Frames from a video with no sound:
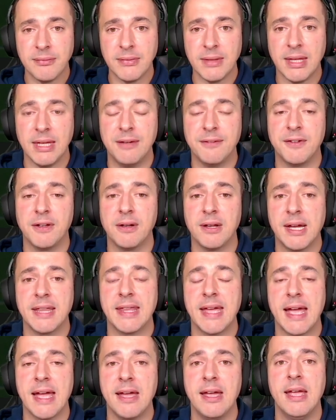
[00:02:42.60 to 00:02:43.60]
If you like
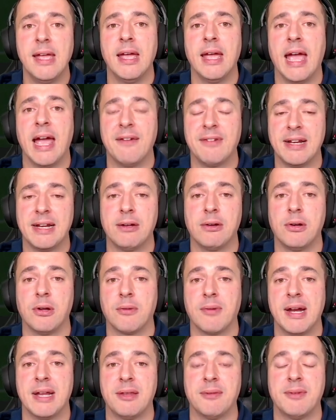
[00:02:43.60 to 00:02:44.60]
that, have a little
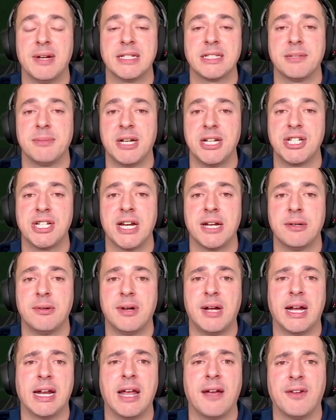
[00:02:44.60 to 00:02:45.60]
look around the rest of my channel.
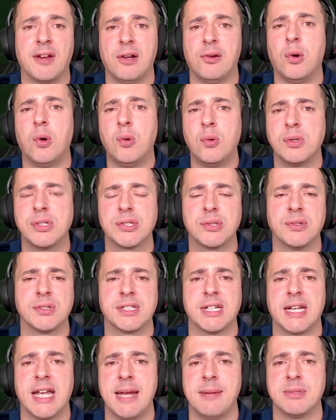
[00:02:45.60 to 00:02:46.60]
I cover all sorts
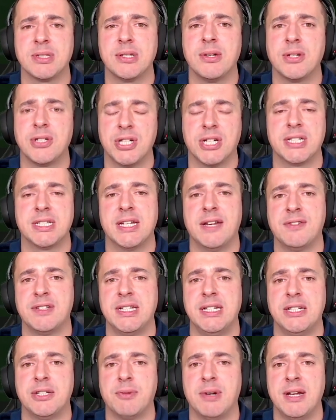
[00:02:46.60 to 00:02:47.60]
of games, not just
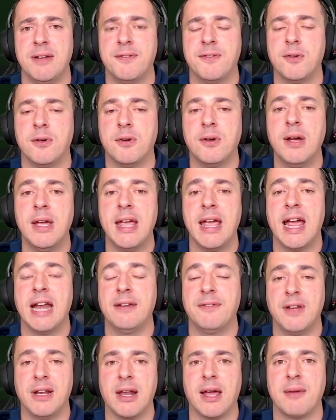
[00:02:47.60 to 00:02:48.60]
FC24. And
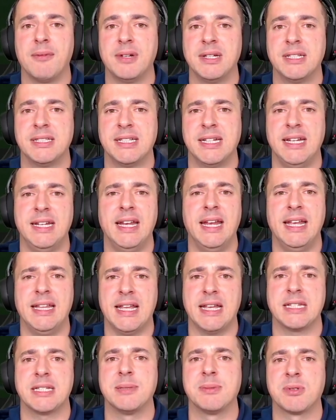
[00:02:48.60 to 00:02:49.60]
if you like what you see, hit
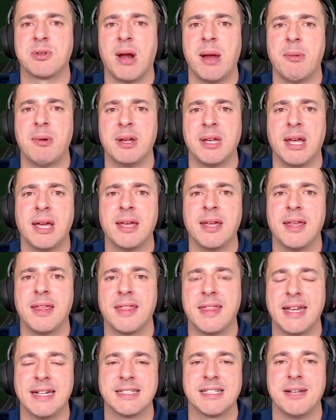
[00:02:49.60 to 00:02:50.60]
that subscribe, will you?
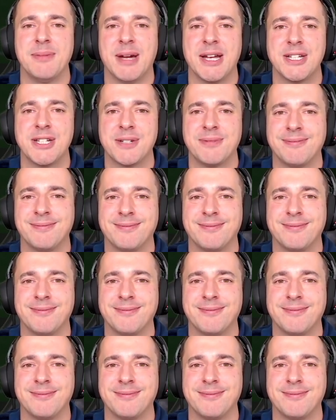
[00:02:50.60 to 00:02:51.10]
Thanks so much.